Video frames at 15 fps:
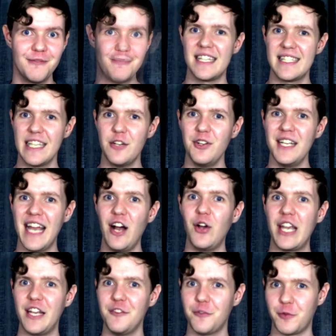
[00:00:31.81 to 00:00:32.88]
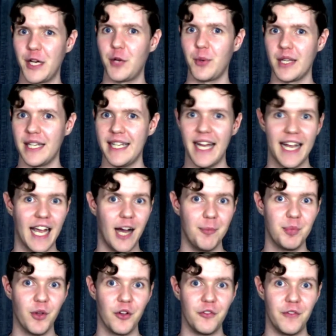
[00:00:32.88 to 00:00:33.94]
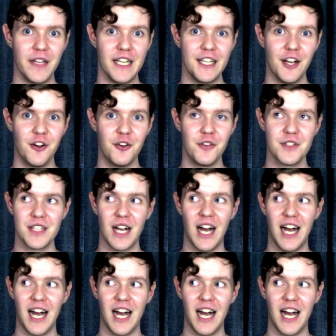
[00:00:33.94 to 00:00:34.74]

Considering how infrequently I upload videos,